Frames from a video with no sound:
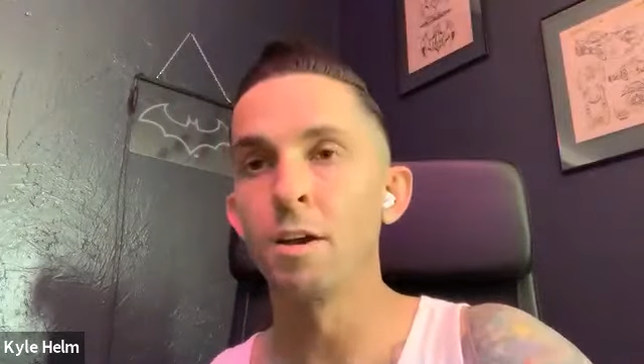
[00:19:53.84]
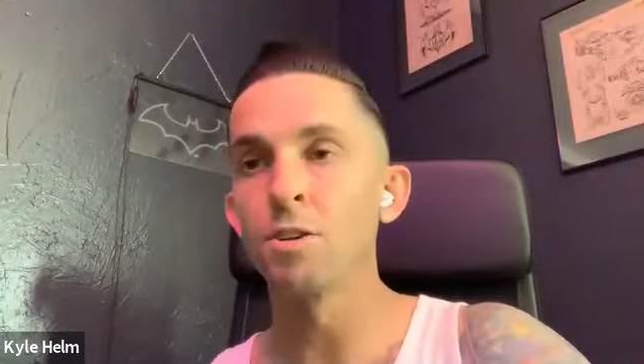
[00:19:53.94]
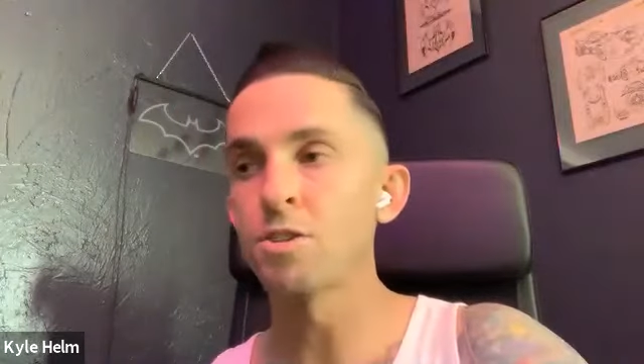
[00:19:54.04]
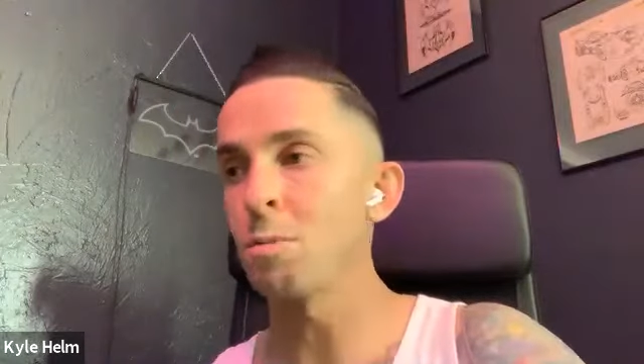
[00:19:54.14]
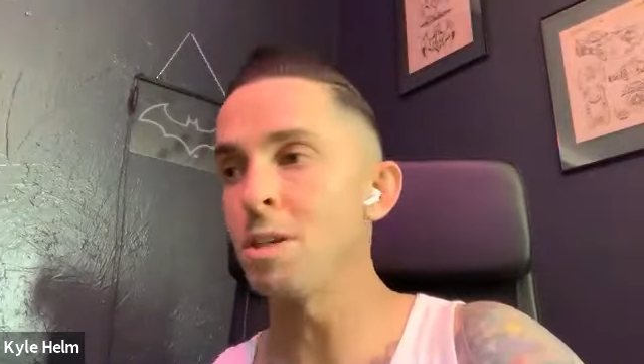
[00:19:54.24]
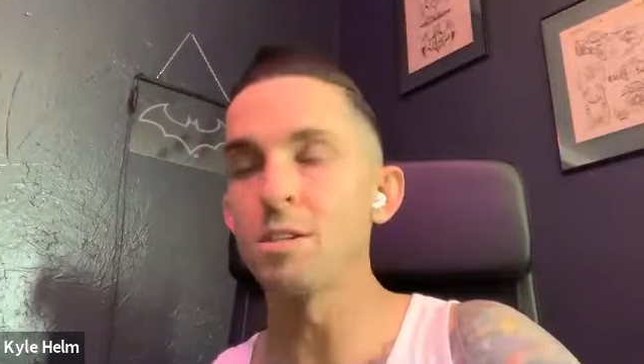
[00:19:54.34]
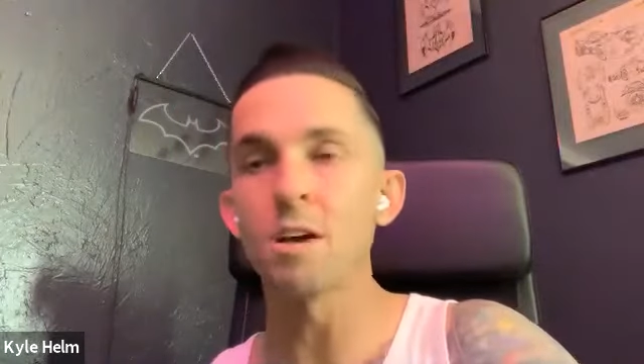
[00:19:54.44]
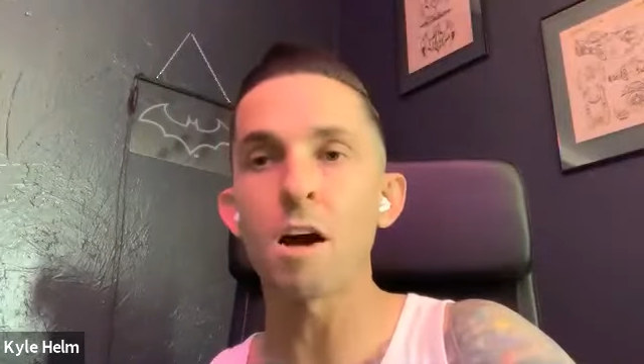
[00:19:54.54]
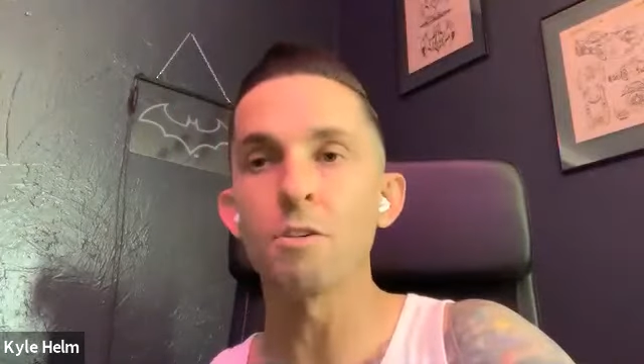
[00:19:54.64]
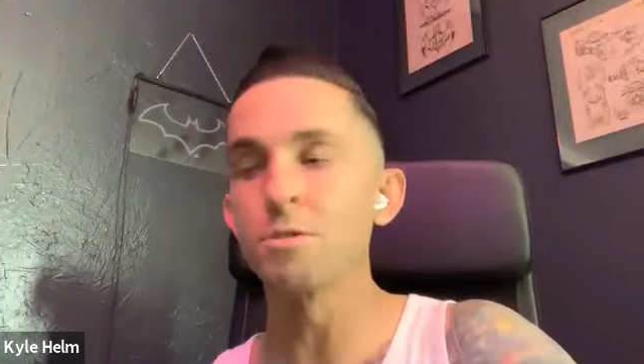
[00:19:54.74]
Some of these
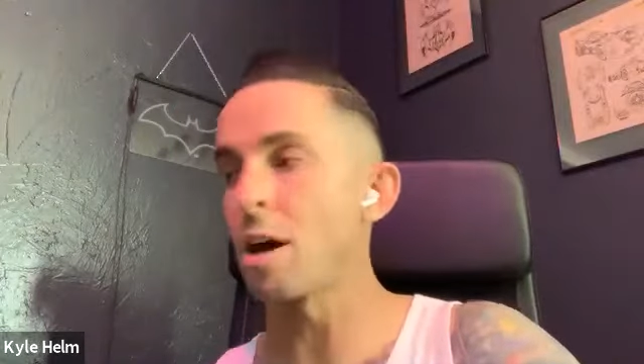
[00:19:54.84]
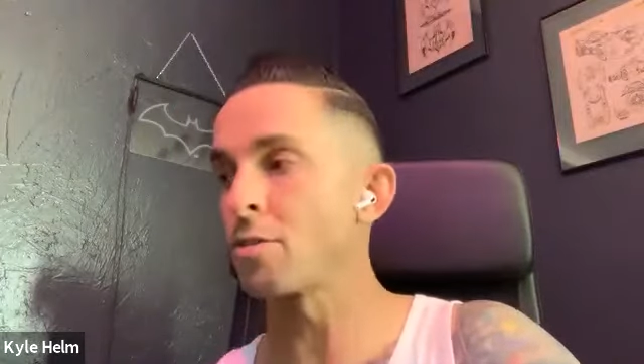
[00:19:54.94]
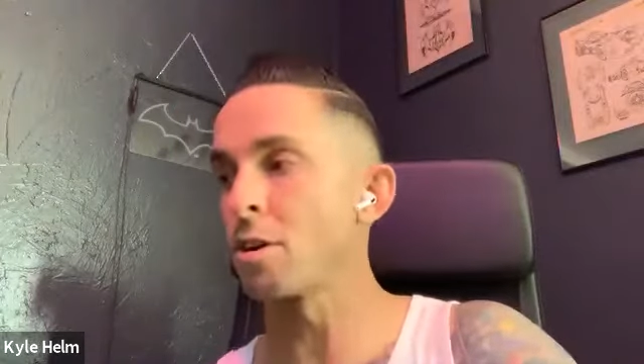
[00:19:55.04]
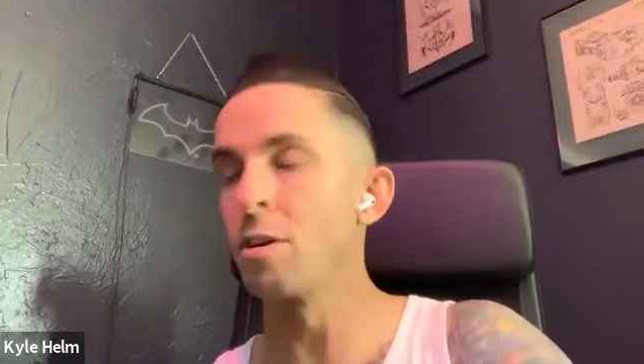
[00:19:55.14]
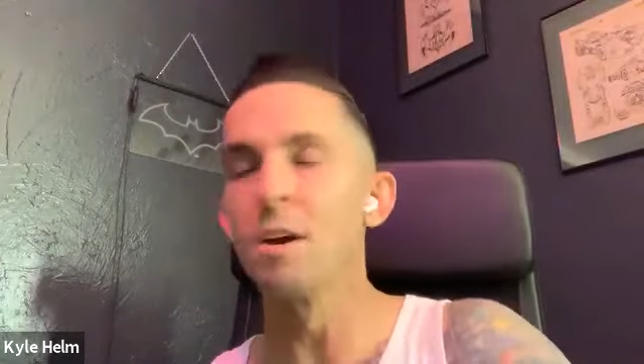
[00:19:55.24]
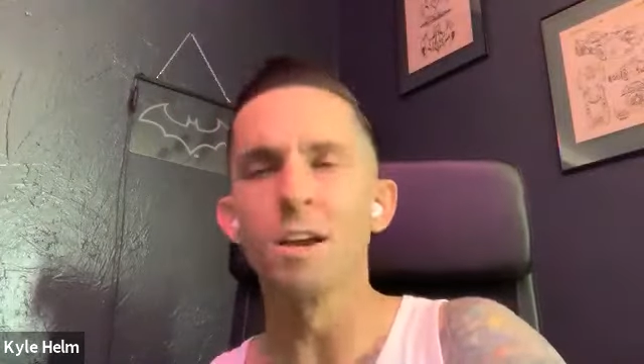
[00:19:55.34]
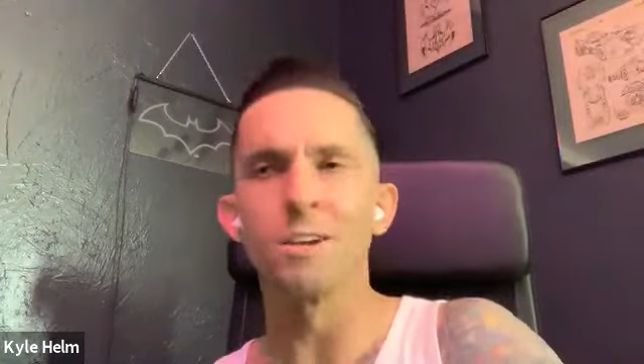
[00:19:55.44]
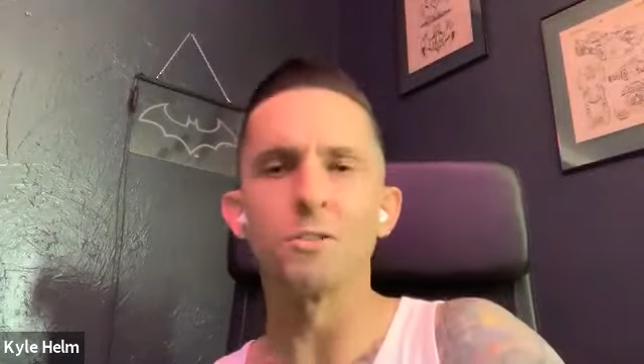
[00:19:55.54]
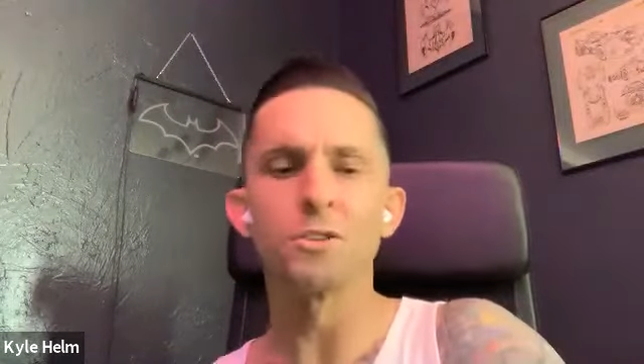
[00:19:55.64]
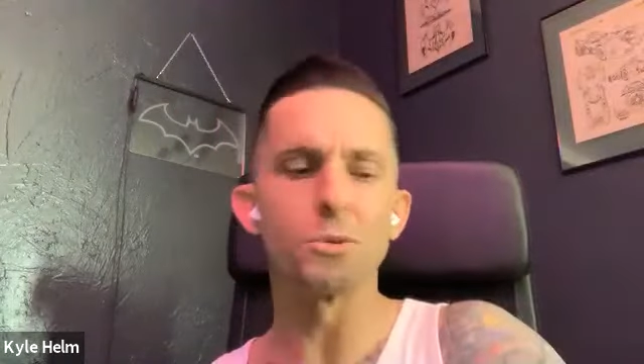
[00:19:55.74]
yahoos out there,
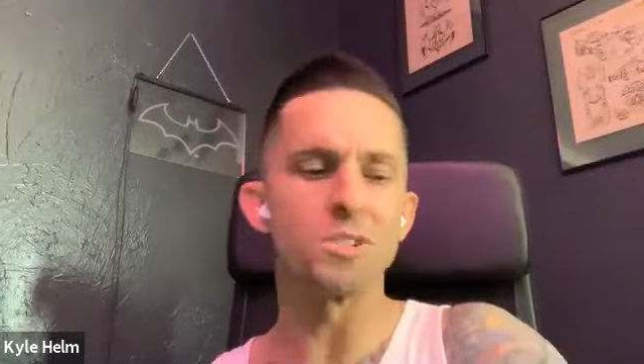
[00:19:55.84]
they're doing